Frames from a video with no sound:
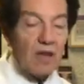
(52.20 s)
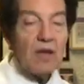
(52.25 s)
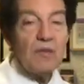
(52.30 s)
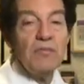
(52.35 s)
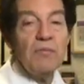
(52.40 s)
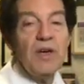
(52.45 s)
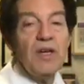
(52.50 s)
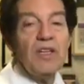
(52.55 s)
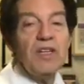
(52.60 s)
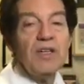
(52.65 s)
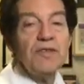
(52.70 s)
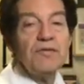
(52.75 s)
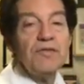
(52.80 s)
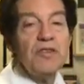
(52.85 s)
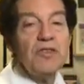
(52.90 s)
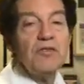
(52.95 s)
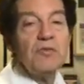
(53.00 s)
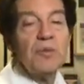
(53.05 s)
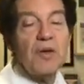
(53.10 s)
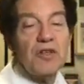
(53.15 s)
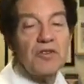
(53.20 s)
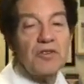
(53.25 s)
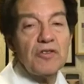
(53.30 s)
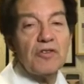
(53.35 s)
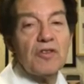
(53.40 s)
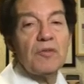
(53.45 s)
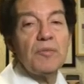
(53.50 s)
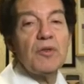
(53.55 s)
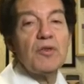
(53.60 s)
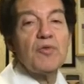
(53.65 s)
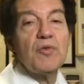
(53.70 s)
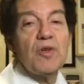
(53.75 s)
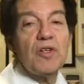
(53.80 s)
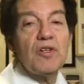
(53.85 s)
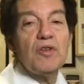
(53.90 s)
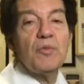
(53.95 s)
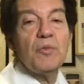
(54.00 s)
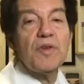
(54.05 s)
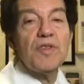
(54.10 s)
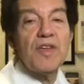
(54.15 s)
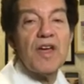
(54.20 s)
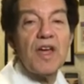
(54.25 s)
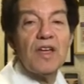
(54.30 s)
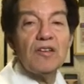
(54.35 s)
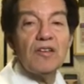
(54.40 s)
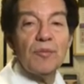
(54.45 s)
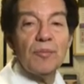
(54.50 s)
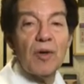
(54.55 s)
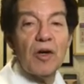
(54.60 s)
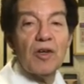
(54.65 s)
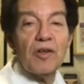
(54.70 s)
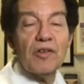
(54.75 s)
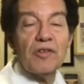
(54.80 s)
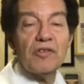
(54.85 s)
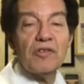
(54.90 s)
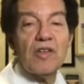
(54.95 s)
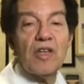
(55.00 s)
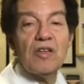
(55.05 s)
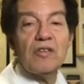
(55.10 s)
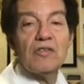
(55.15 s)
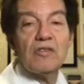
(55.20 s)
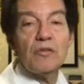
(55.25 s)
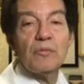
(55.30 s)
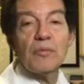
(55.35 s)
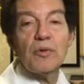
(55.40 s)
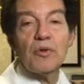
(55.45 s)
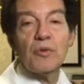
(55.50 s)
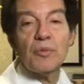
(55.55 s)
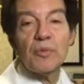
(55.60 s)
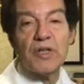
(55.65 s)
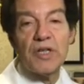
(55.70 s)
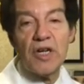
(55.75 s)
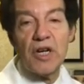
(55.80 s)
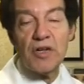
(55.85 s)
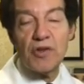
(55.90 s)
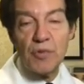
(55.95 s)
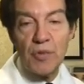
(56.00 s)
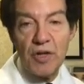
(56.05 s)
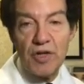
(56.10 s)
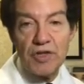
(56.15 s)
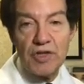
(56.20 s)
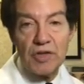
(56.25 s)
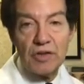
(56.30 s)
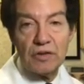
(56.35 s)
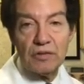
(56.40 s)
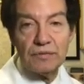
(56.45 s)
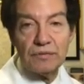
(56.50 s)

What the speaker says: Many of these patients can be treated with antibiotics and simple rehydration.